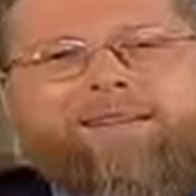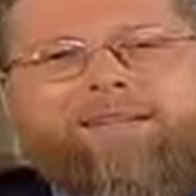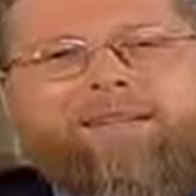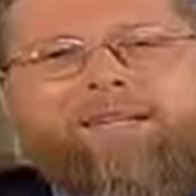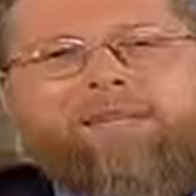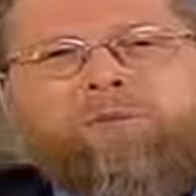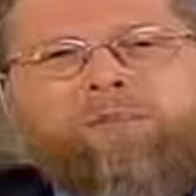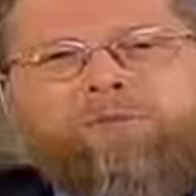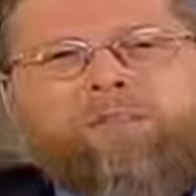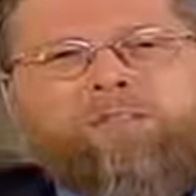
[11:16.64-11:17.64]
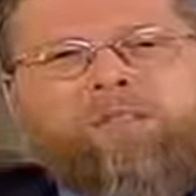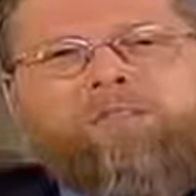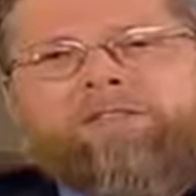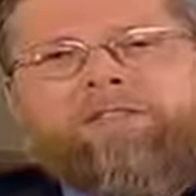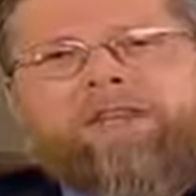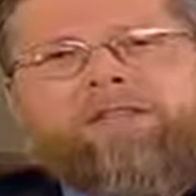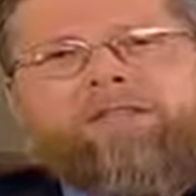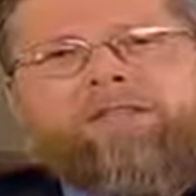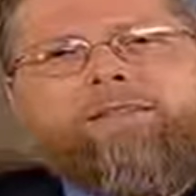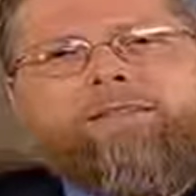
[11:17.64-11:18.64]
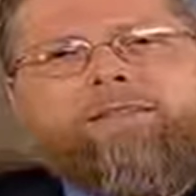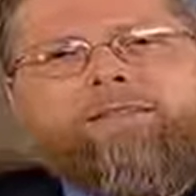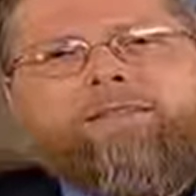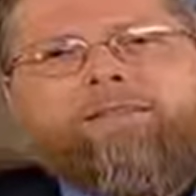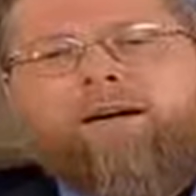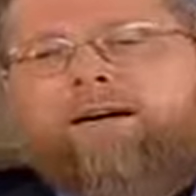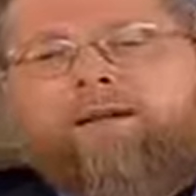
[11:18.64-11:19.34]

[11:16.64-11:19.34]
Can anybody make sense of that? I